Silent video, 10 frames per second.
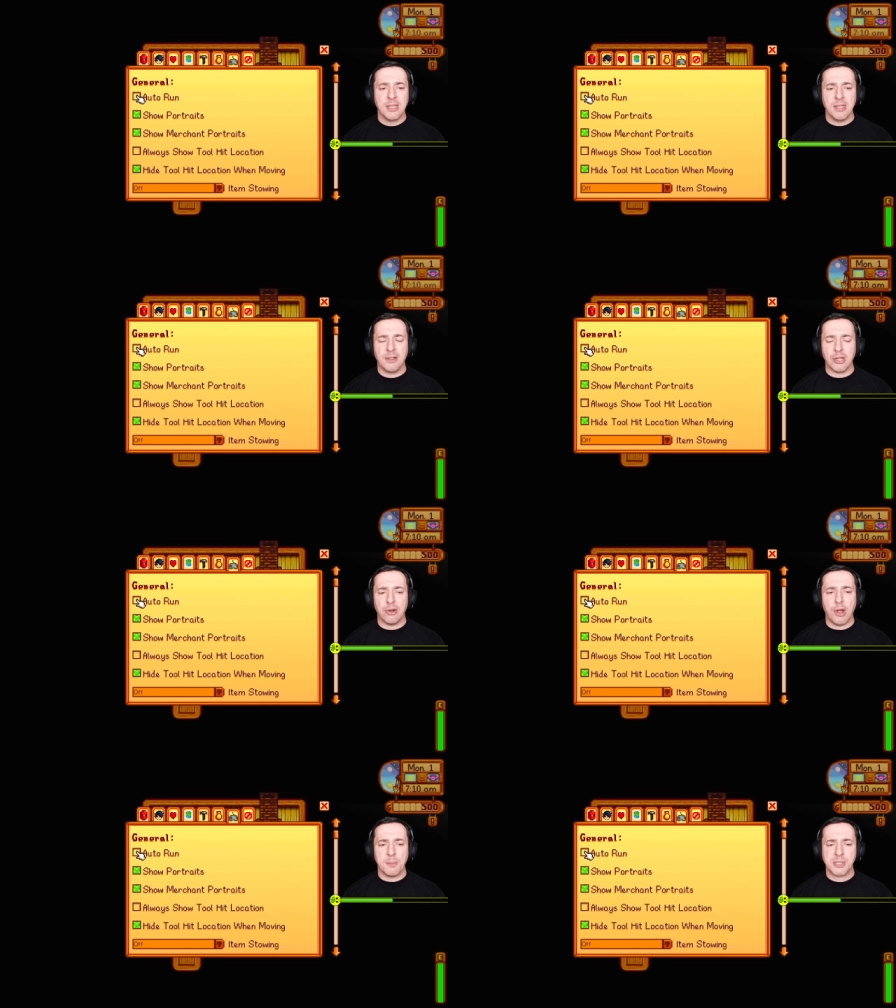You got
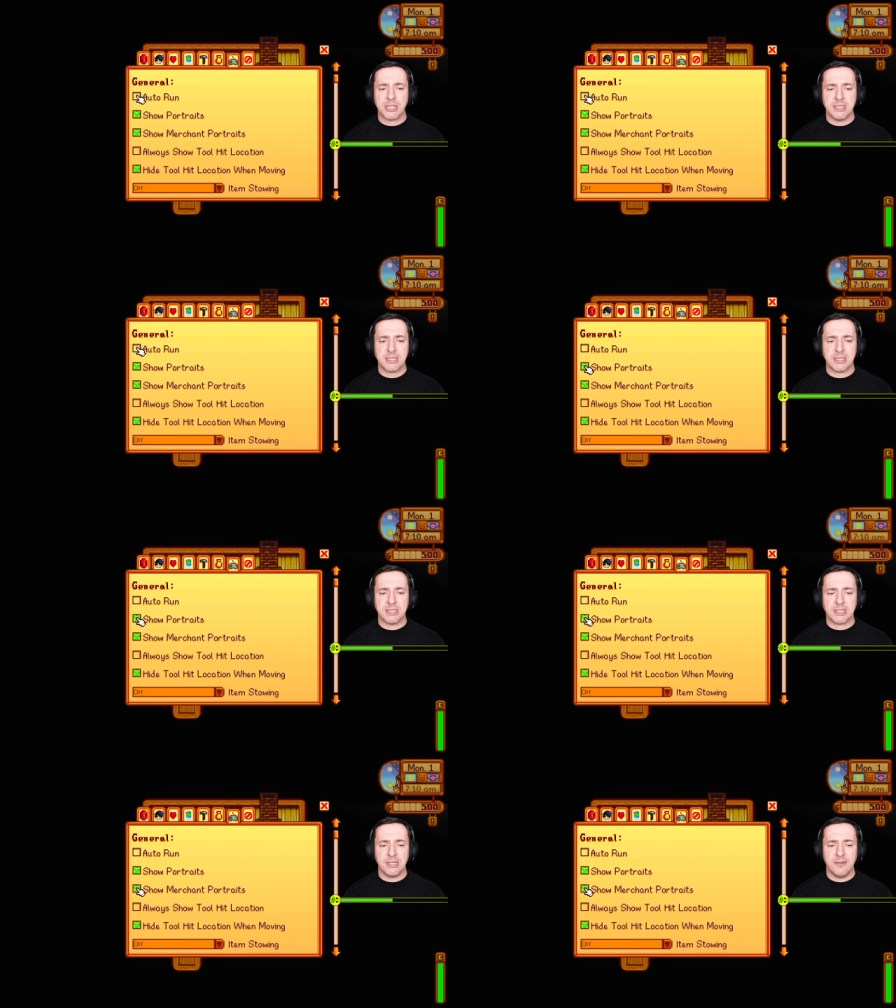your options,
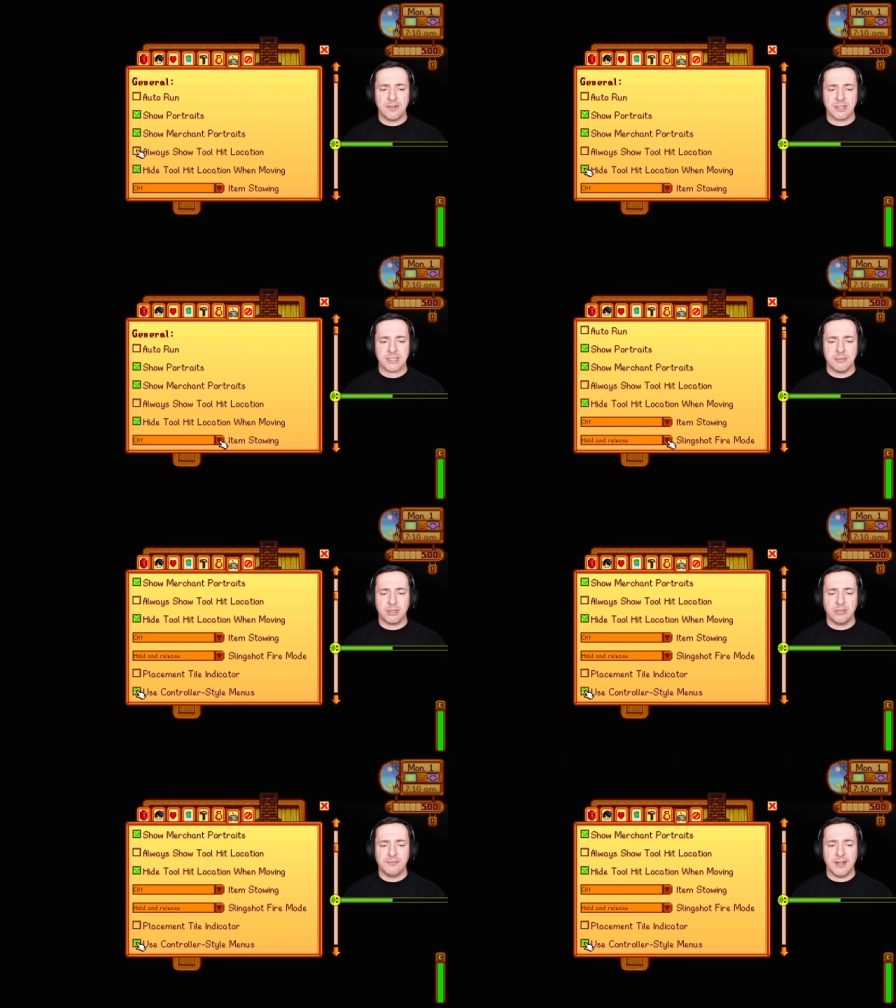so you've got
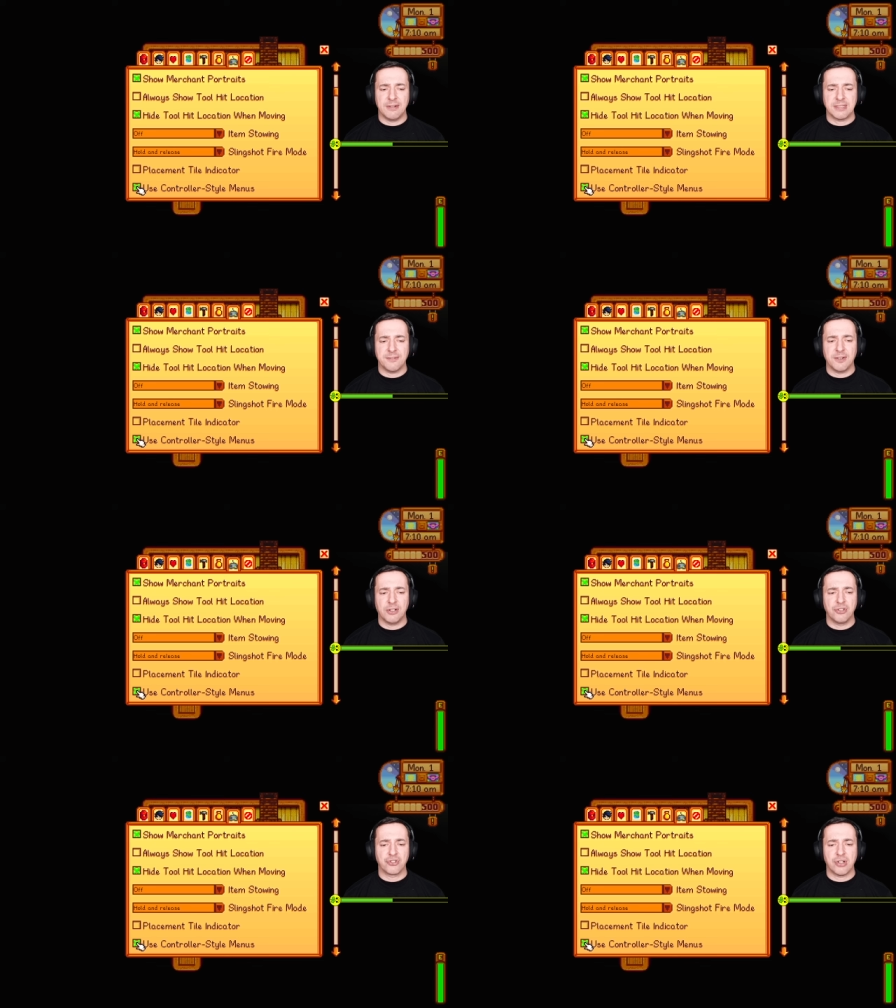some various different
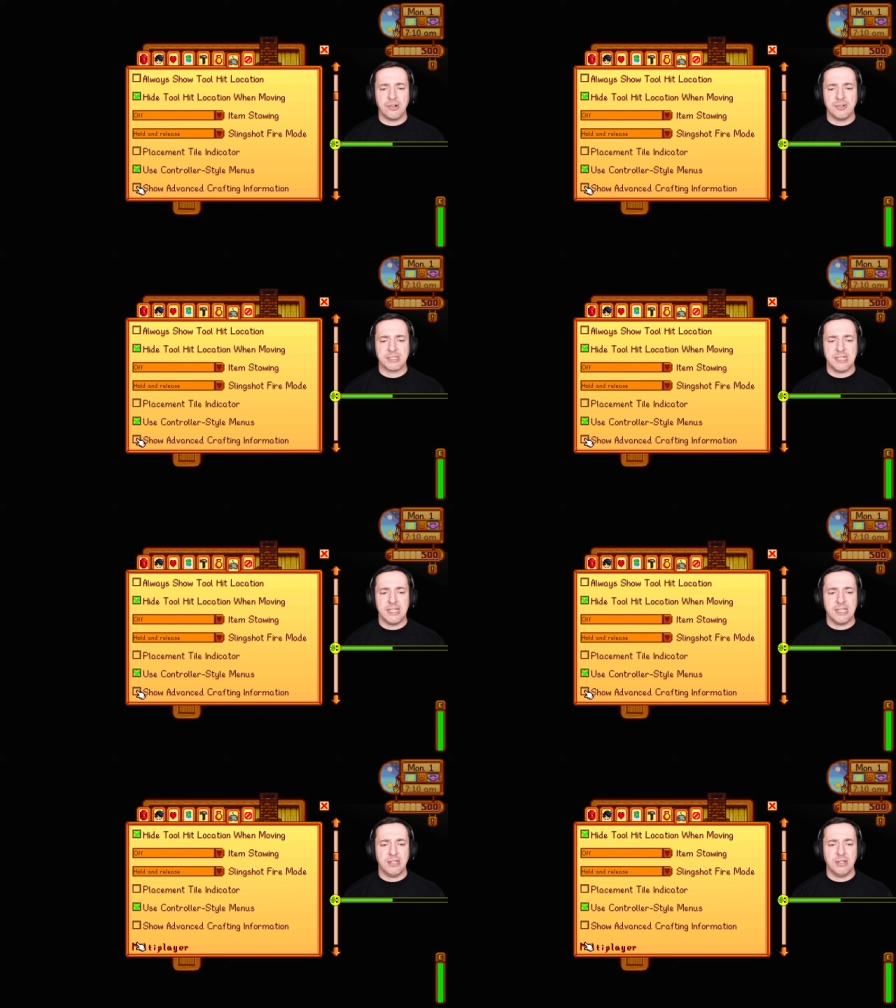controls
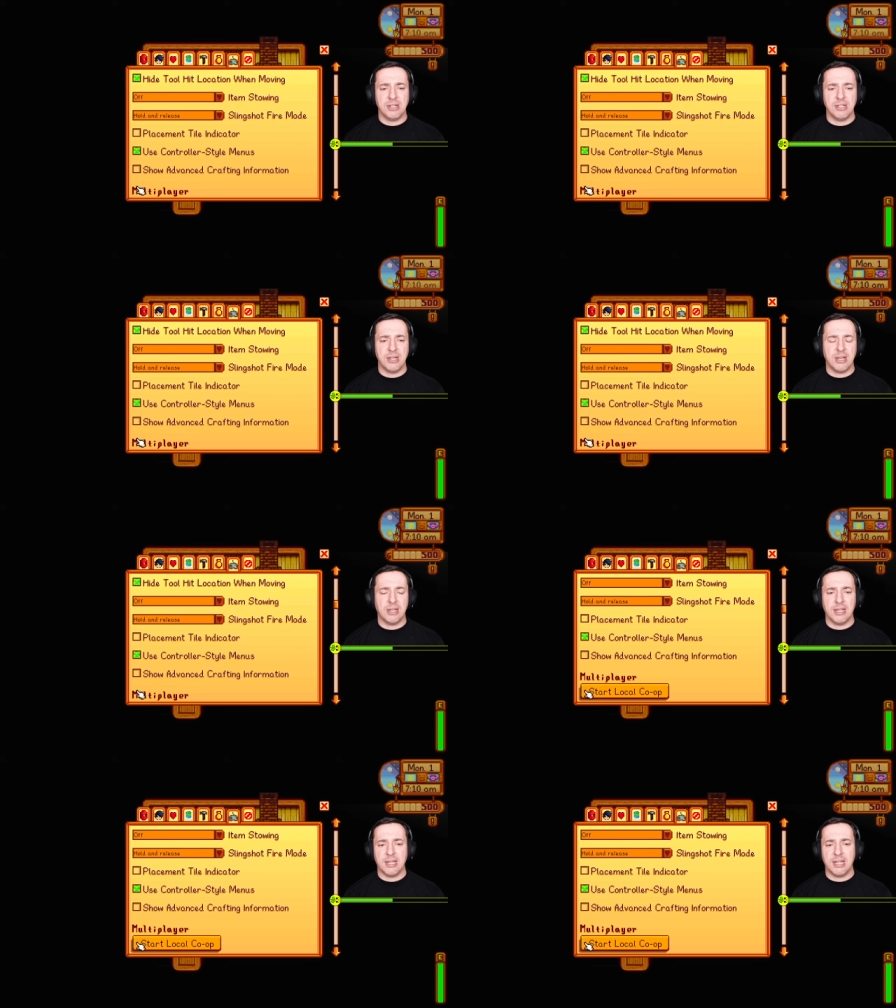here that you can
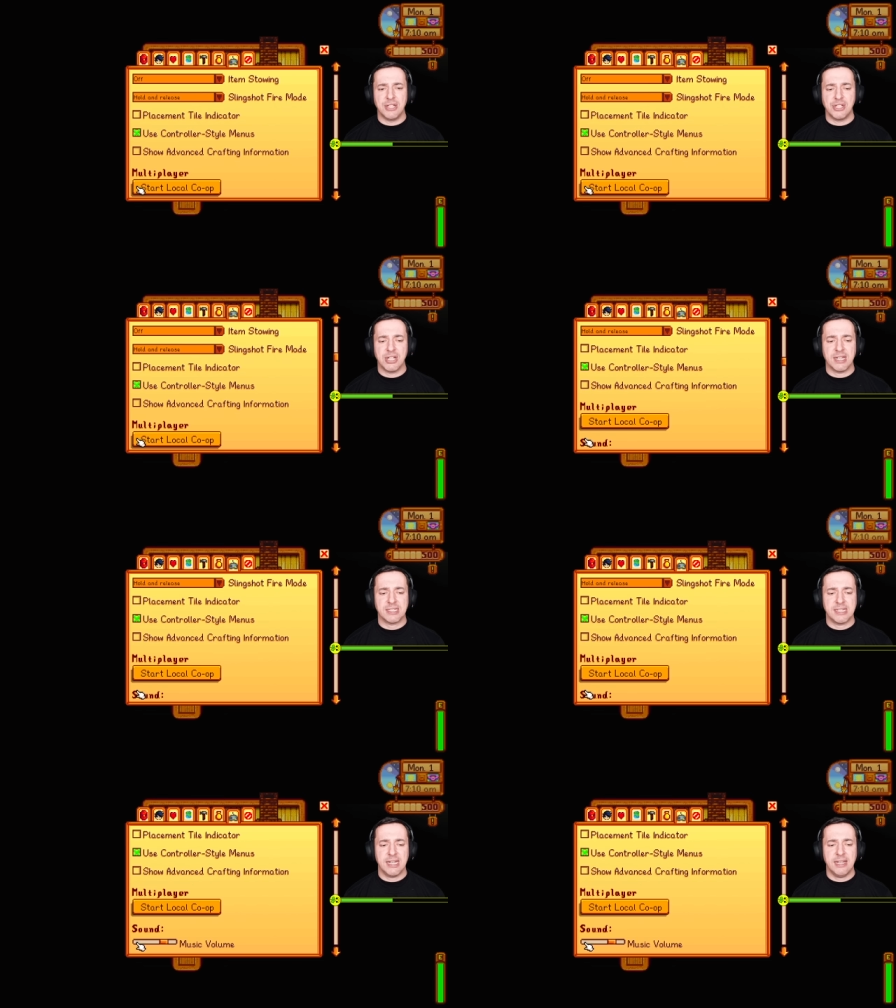uh,
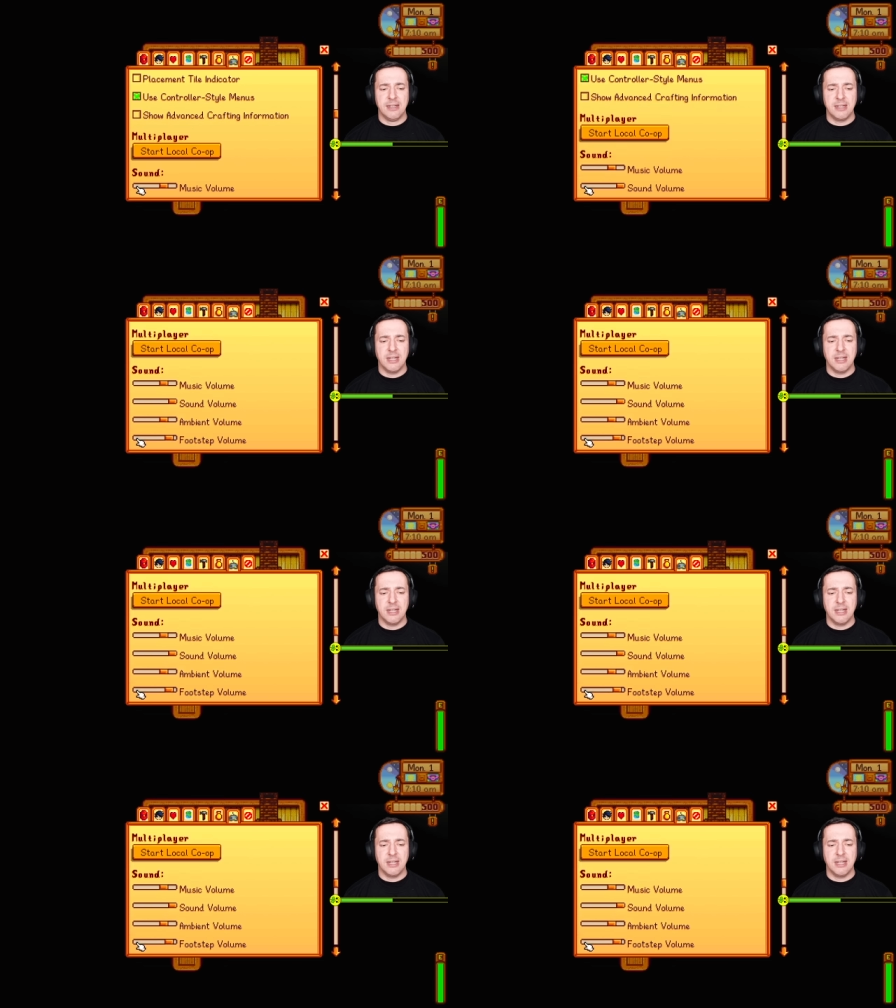adjust here.